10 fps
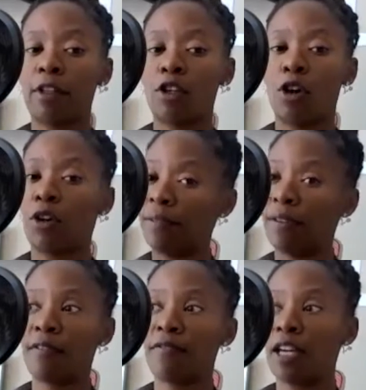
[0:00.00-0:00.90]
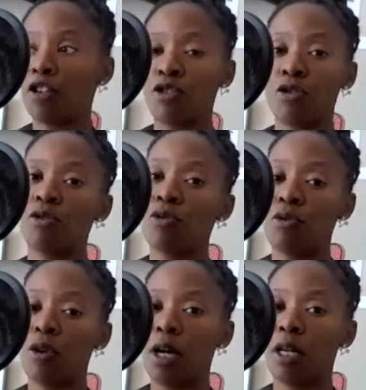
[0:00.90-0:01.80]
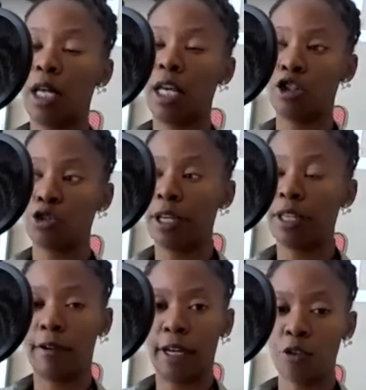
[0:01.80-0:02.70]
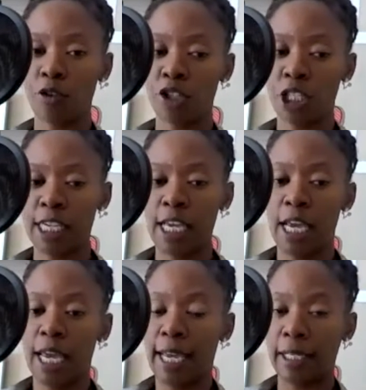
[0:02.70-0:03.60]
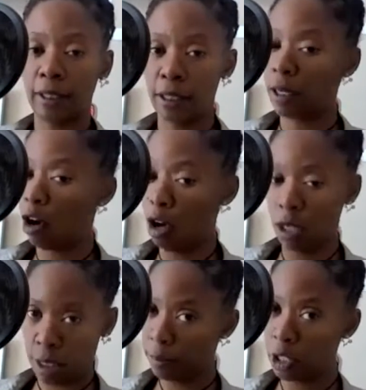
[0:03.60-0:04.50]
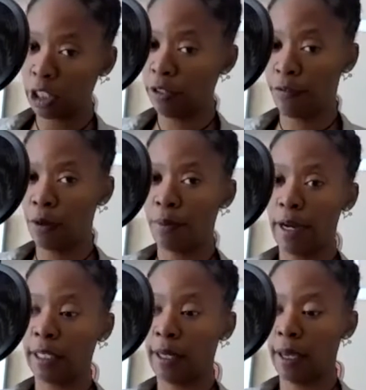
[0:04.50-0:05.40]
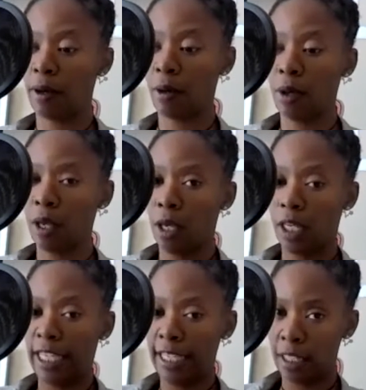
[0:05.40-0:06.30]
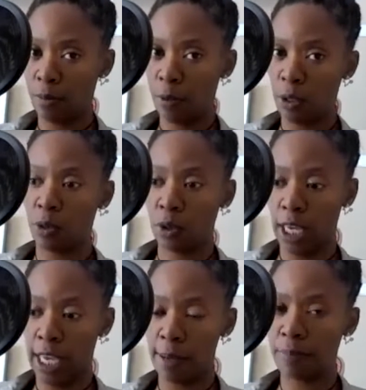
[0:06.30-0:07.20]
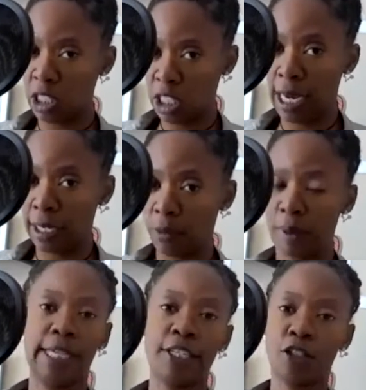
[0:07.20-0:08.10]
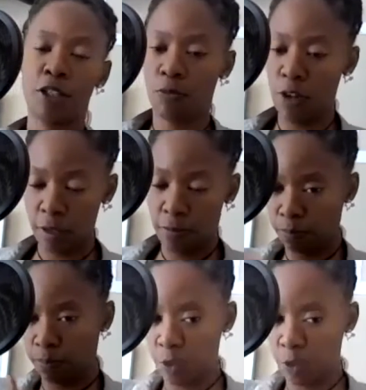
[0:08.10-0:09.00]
you know, even if I do enjoy their energy, hey, look, all I'm looking for right now is to build a platonic friendship.